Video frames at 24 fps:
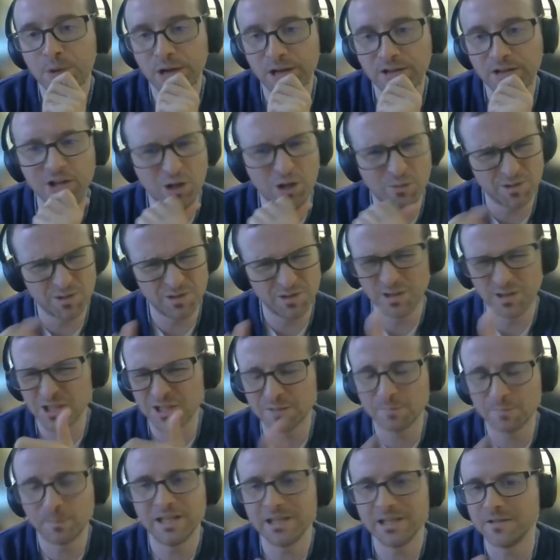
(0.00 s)
but in terms of
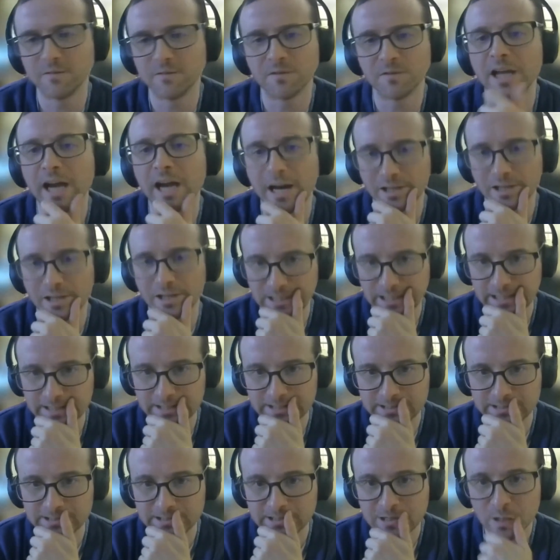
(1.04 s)
the speed of the
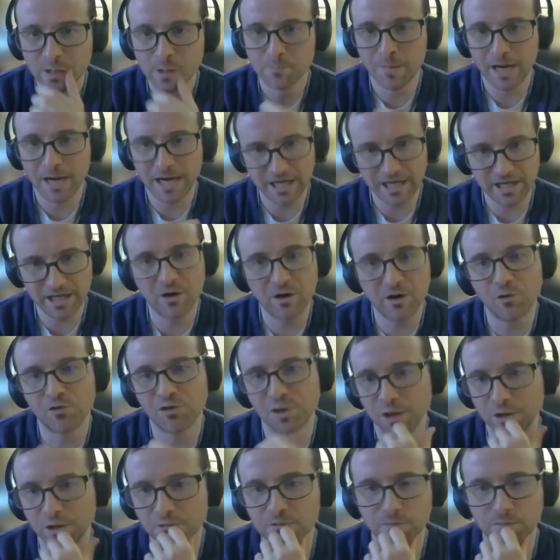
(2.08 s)
access making mm.
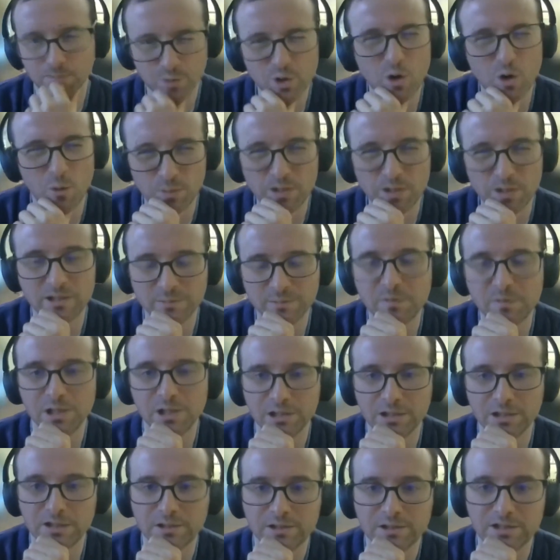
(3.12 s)
our own copies of
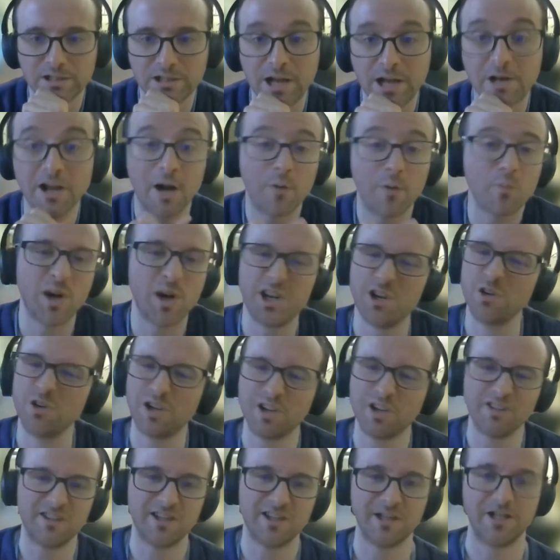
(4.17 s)
things and, and when
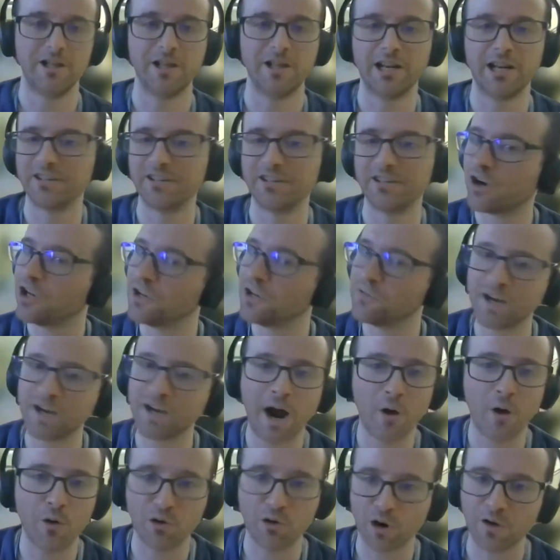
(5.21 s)
you consider that it's kind of
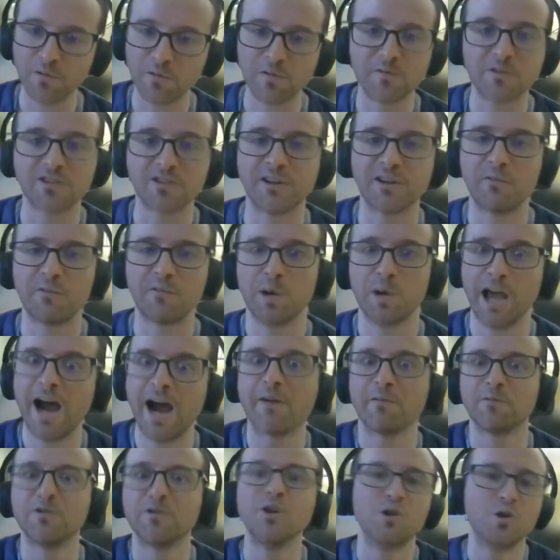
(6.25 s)
an outgrowth of stuff we
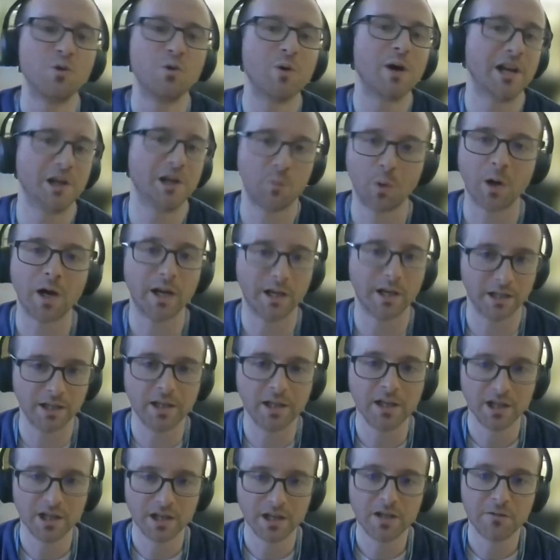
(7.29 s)
have to do
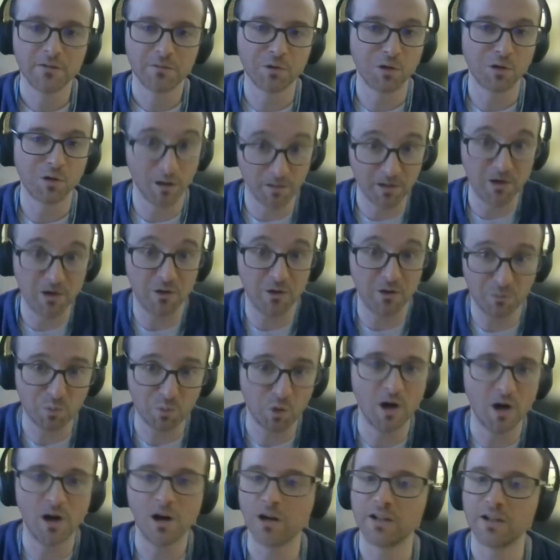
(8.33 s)
anyway for other
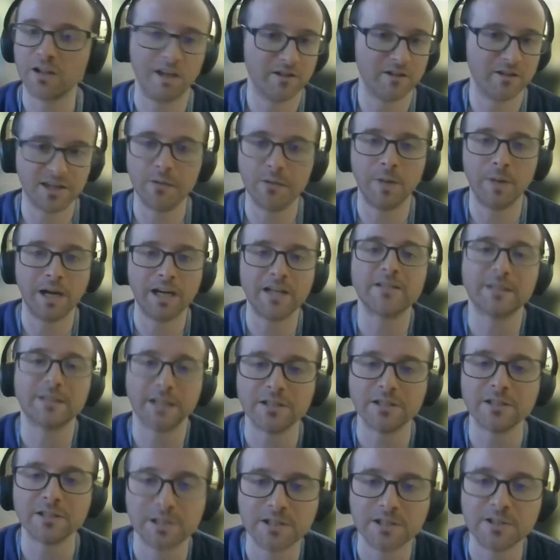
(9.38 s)
work it, it
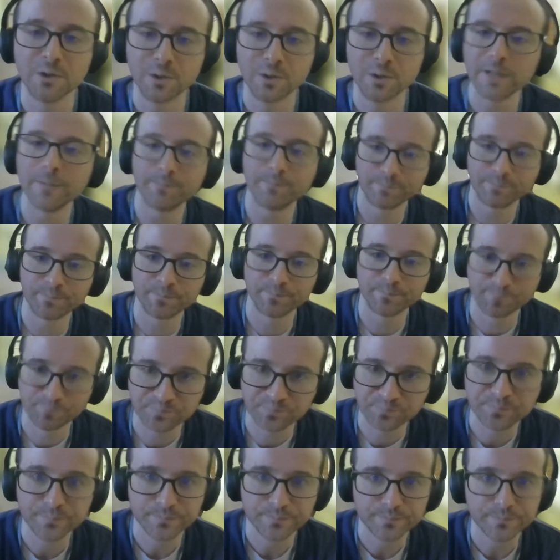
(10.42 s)
makes sense to do it mm.